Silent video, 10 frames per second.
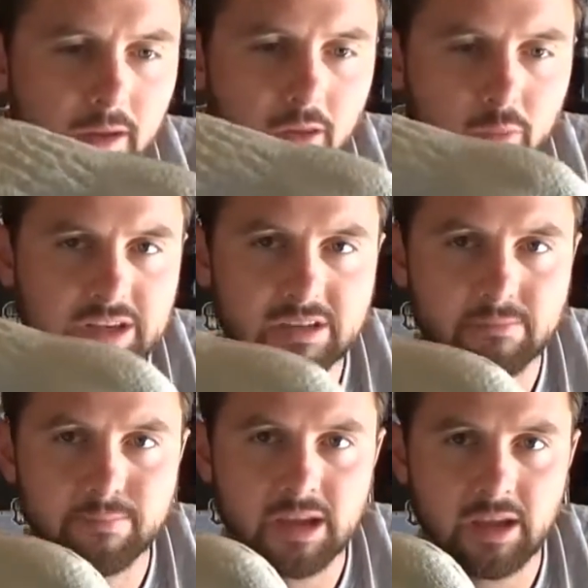The
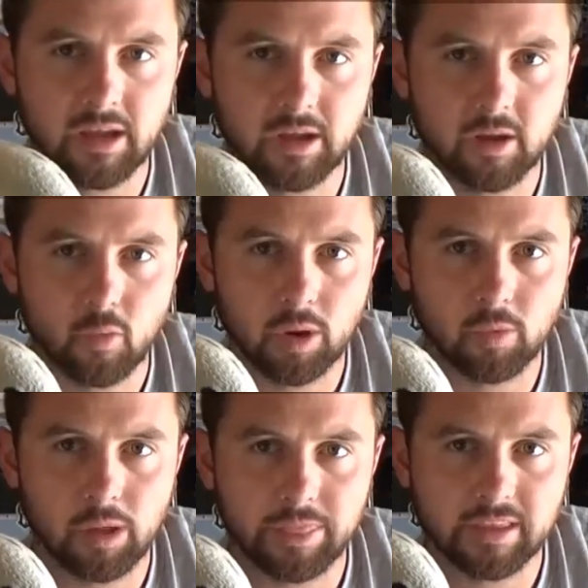reason being, we
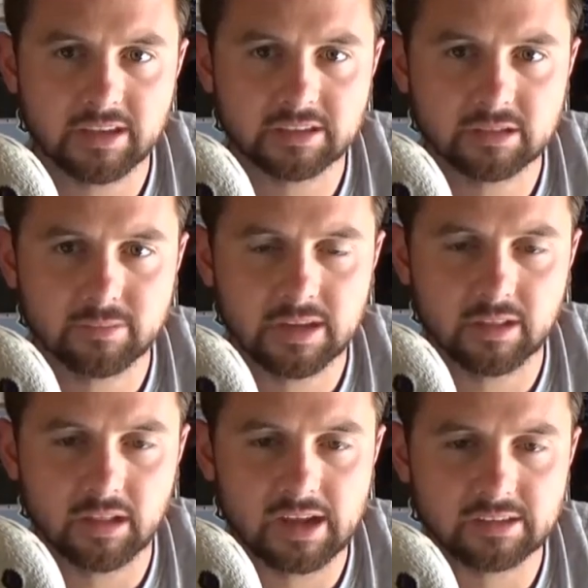want these to be the
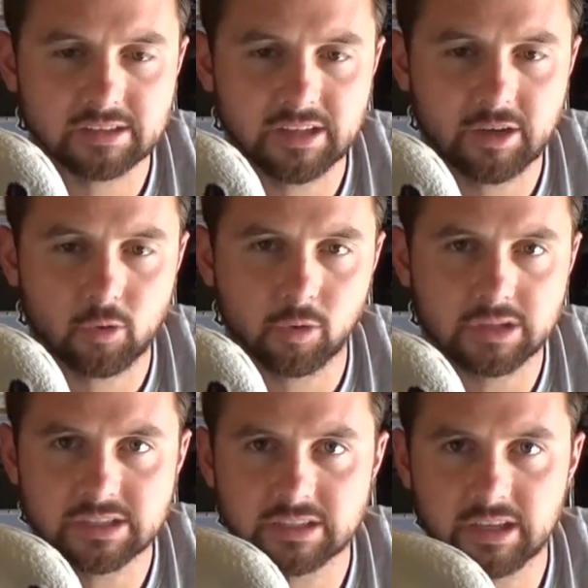last
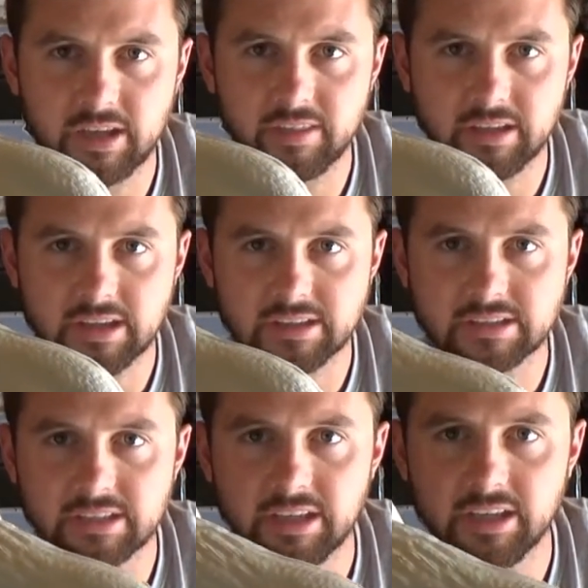decoys that the geese
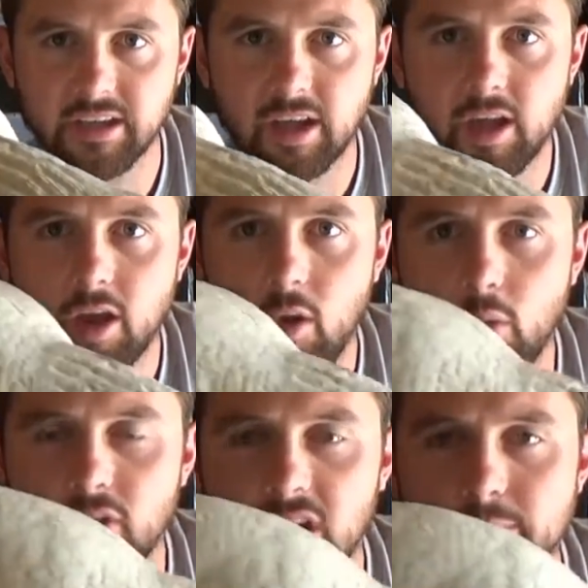see
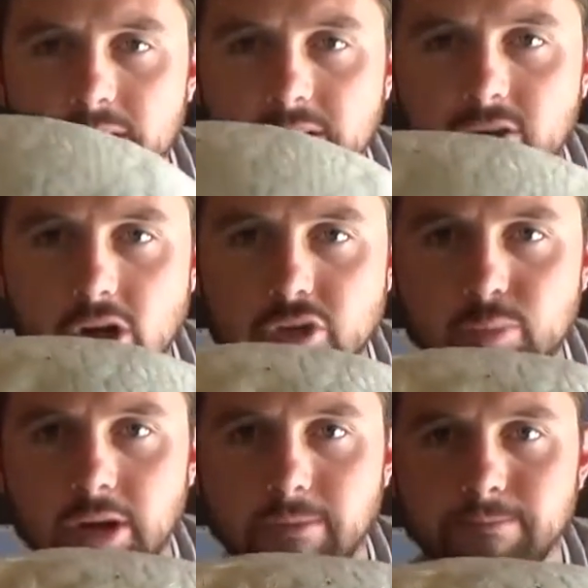when they're coming into our
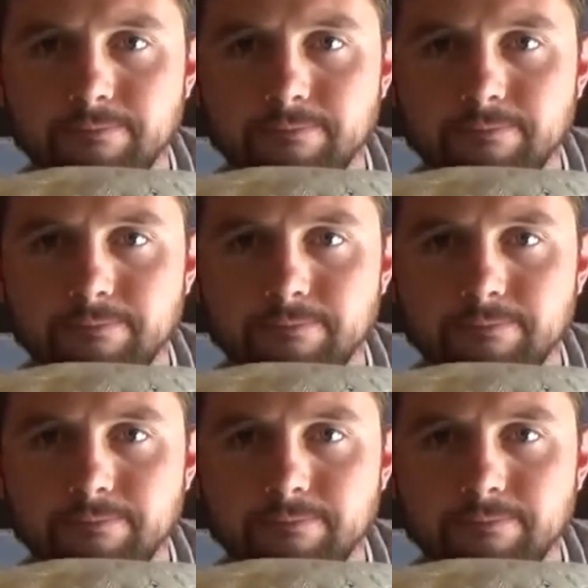spread.